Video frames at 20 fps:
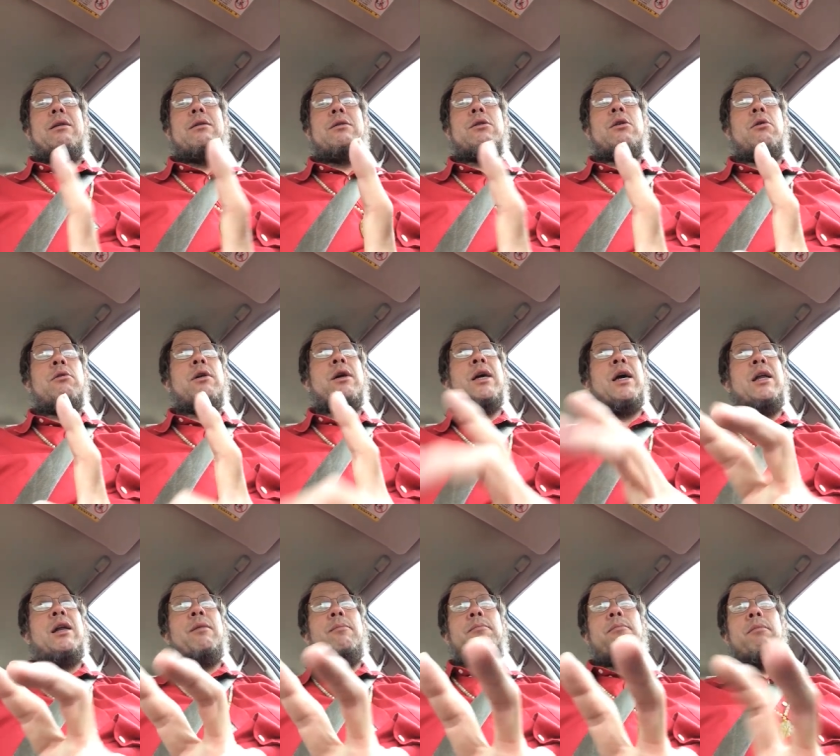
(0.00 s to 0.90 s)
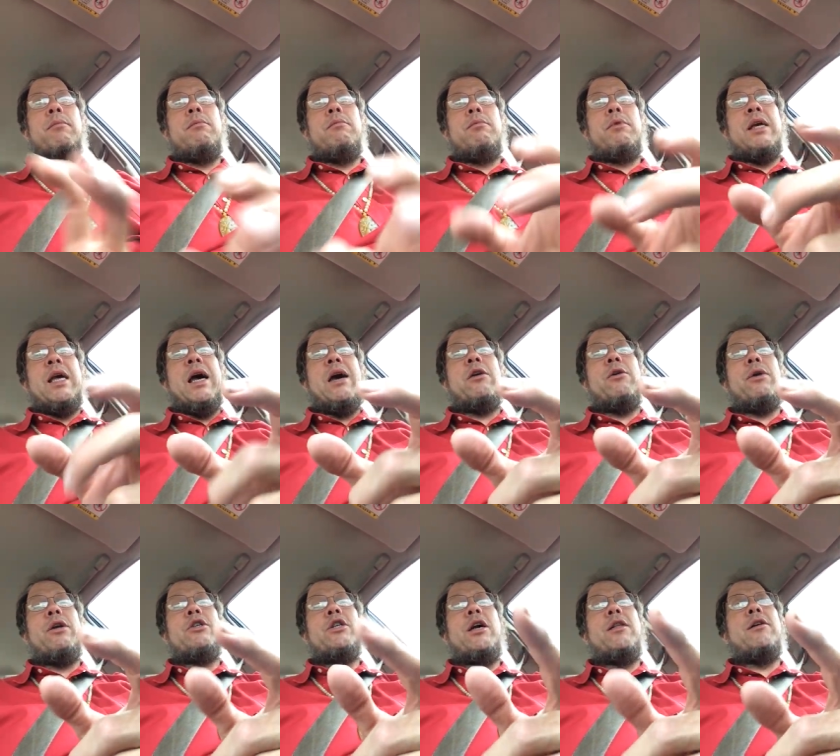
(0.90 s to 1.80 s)
So they're kind of
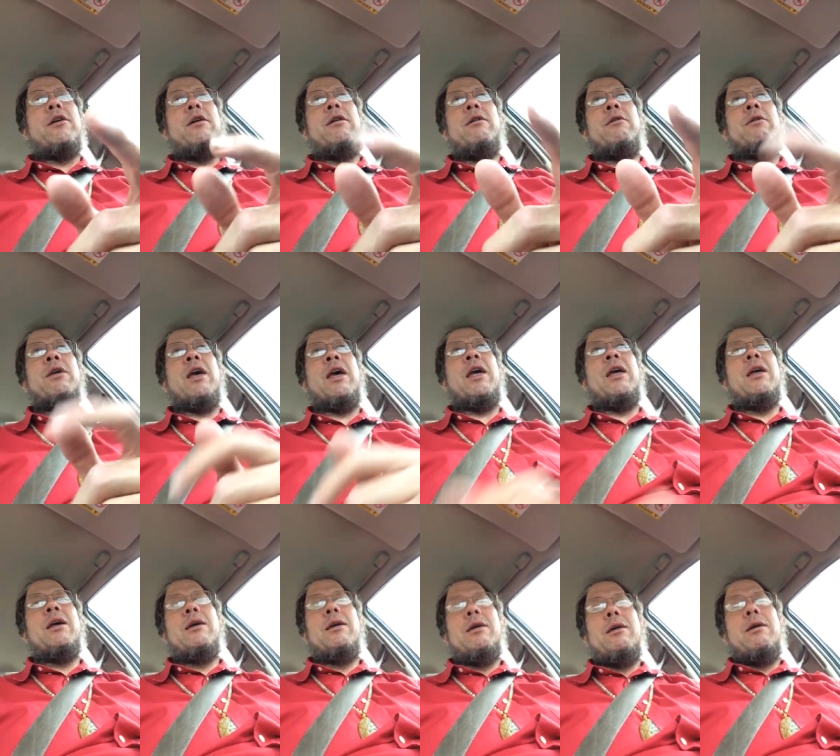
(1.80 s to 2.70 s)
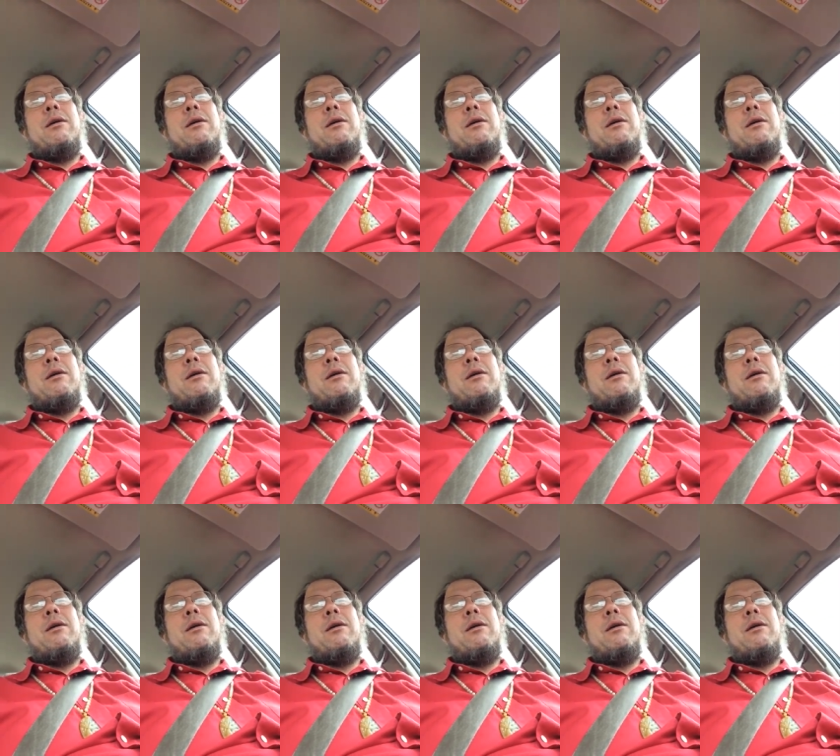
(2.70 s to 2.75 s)
counter each other, okay?